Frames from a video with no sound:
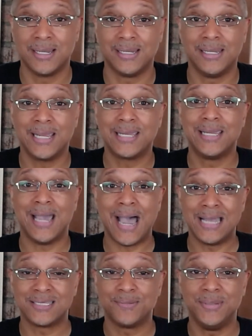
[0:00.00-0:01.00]
Let
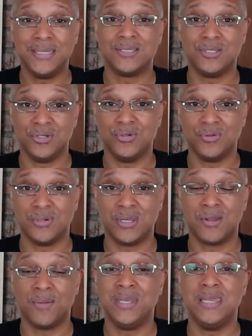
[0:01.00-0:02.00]
God speak to you.
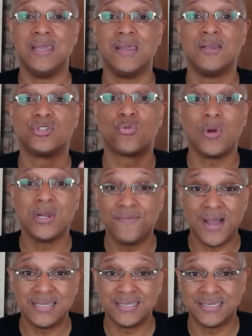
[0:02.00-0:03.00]
It could be
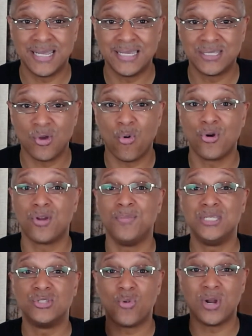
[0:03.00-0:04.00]
25 cents or it could
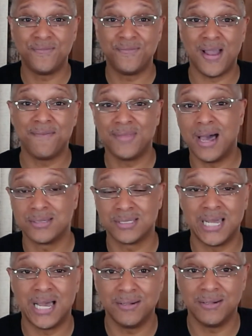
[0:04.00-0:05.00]
be
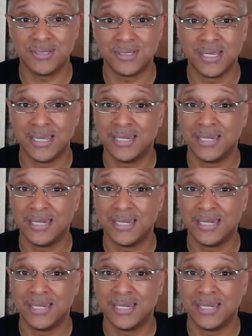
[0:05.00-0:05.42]
$25,000.